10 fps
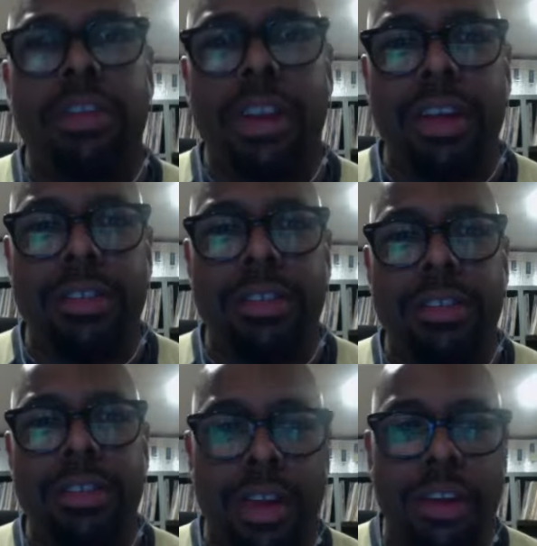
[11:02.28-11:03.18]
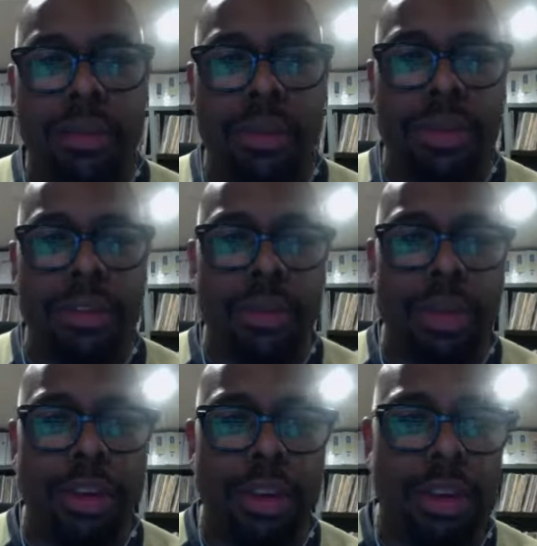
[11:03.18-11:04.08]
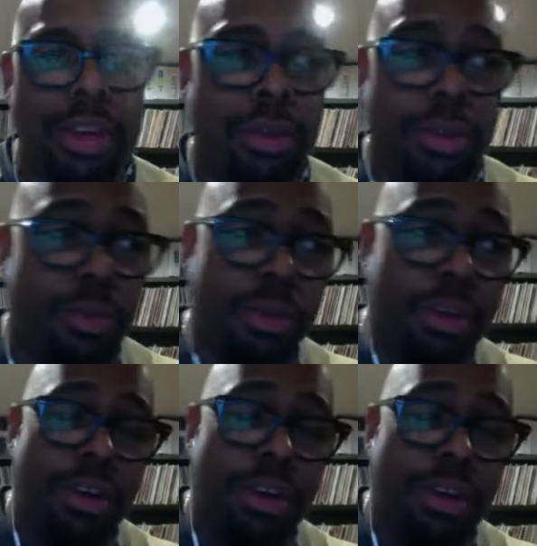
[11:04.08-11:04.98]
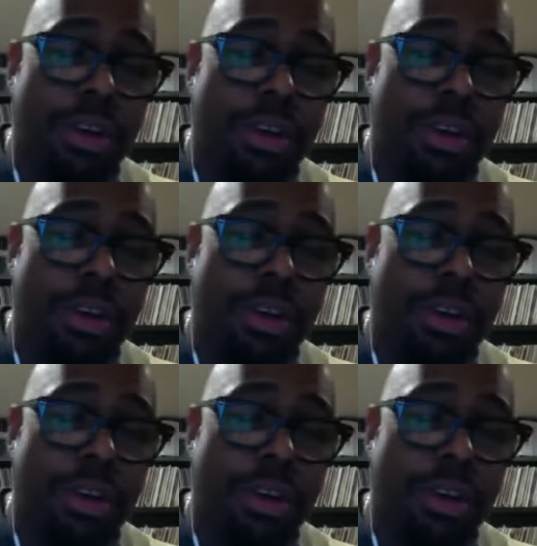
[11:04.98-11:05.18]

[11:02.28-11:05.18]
associated with, with young, young women.